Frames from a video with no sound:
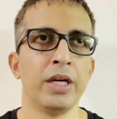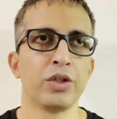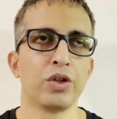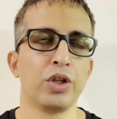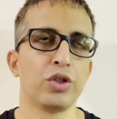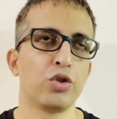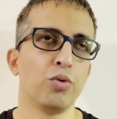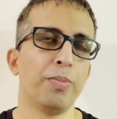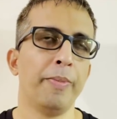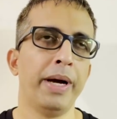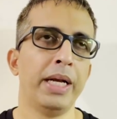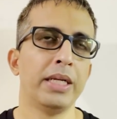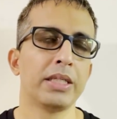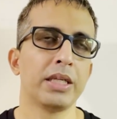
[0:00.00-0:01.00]
So the
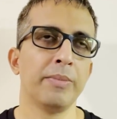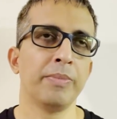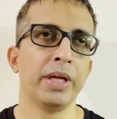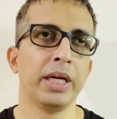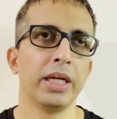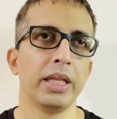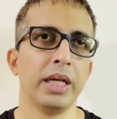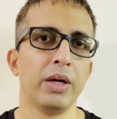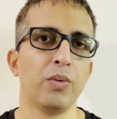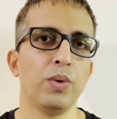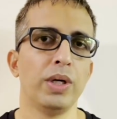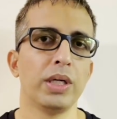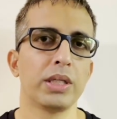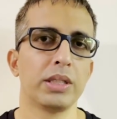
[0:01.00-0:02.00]
Superman is something that
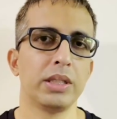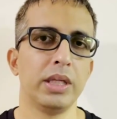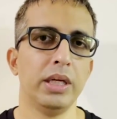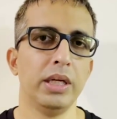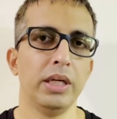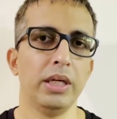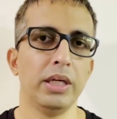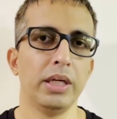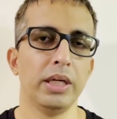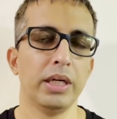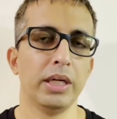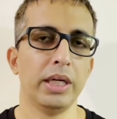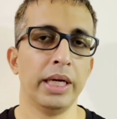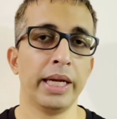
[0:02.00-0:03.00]
works the
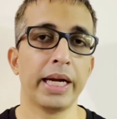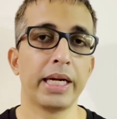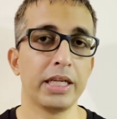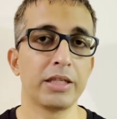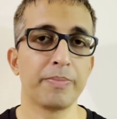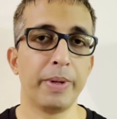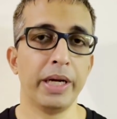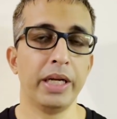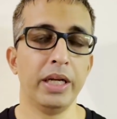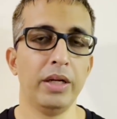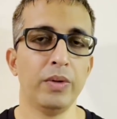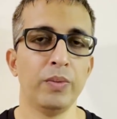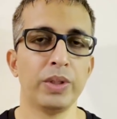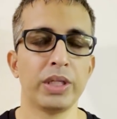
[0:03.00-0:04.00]
erector
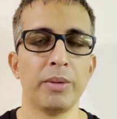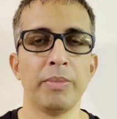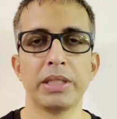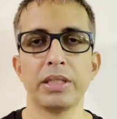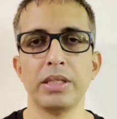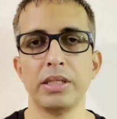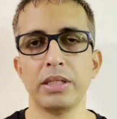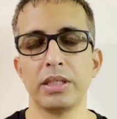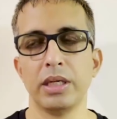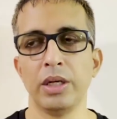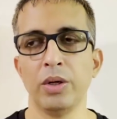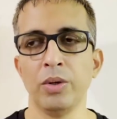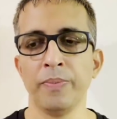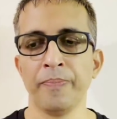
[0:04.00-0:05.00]
spinae, which are muscles,
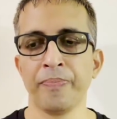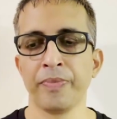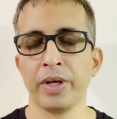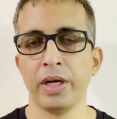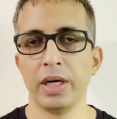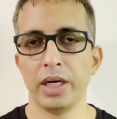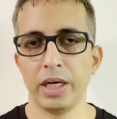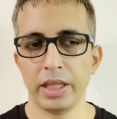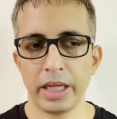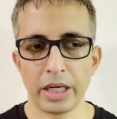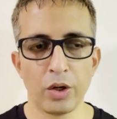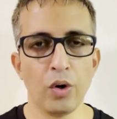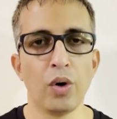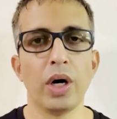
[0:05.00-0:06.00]

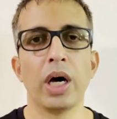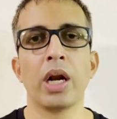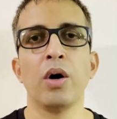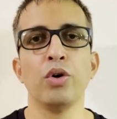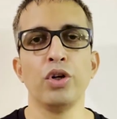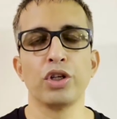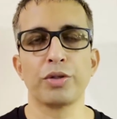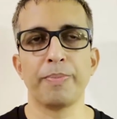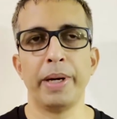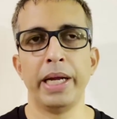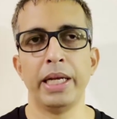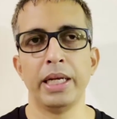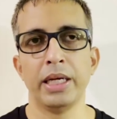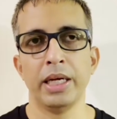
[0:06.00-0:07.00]
that go around your
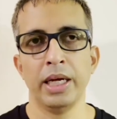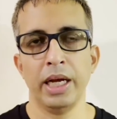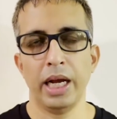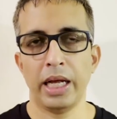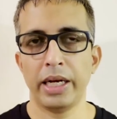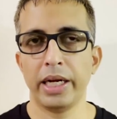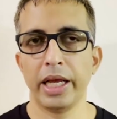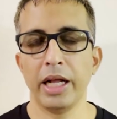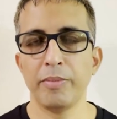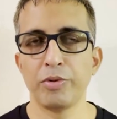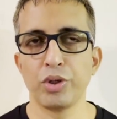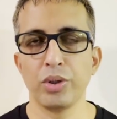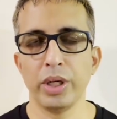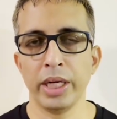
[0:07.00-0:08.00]
spine, and it
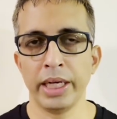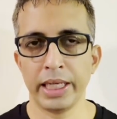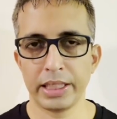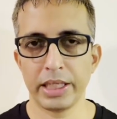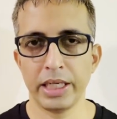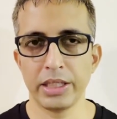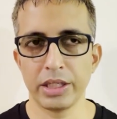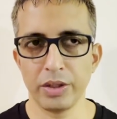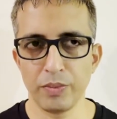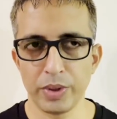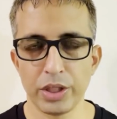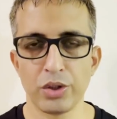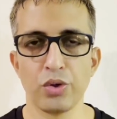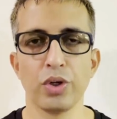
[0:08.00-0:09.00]
helps in extension,
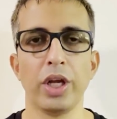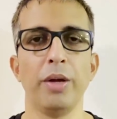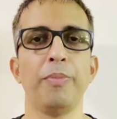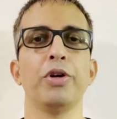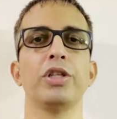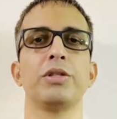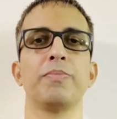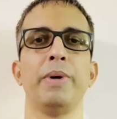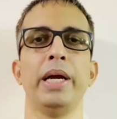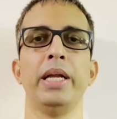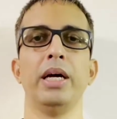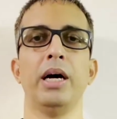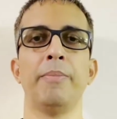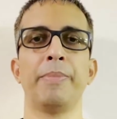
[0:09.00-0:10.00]
which is to keep your
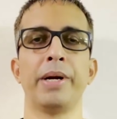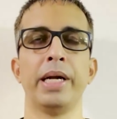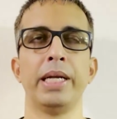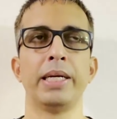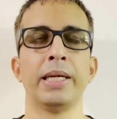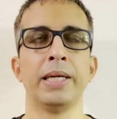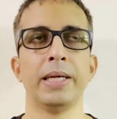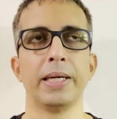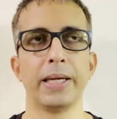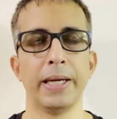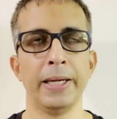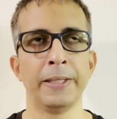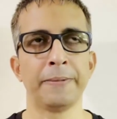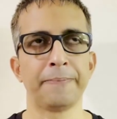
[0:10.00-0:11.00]
spine upright.
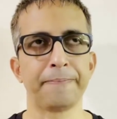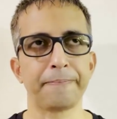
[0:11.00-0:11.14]
Okay,